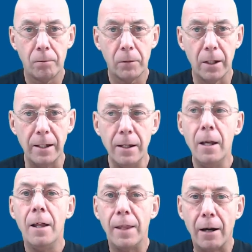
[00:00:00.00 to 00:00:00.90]
Okay,
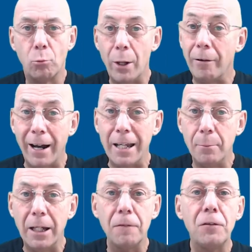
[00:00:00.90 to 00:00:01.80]
we're
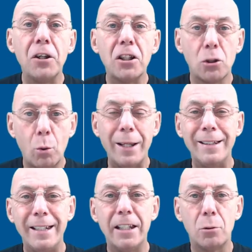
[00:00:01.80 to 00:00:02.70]
aiming for the
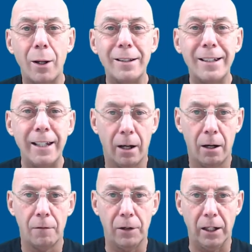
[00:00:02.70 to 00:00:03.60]
2020
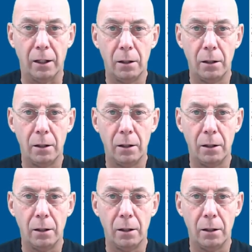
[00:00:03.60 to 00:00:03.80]
halving.